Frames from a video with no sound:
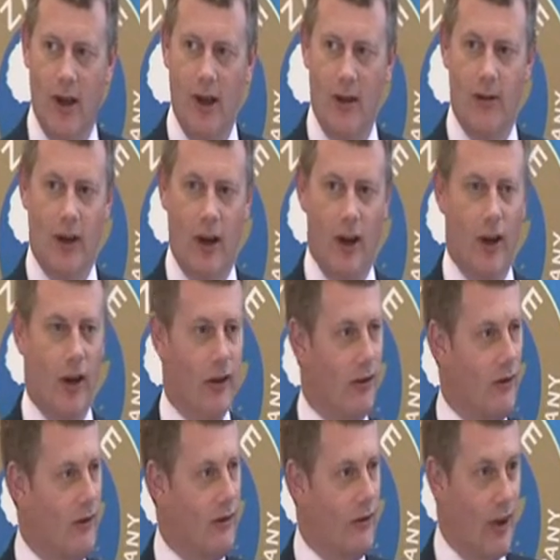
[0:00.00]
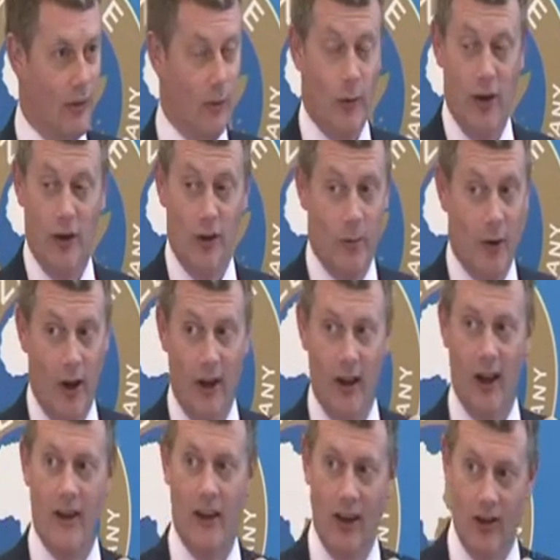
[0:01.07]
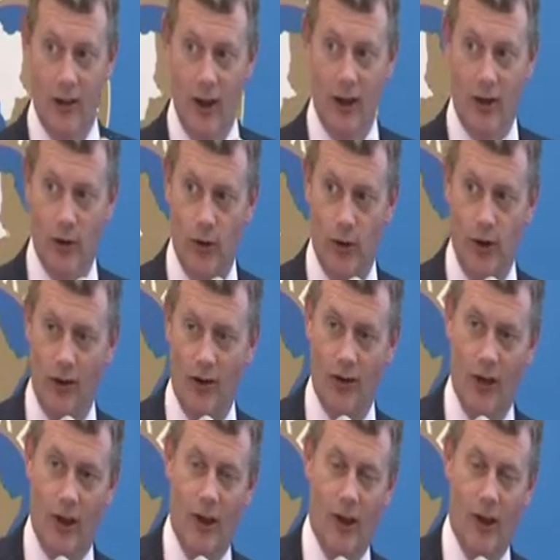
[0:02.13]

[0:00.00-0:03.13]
If the client doesn't wish to buy that, that's their choice,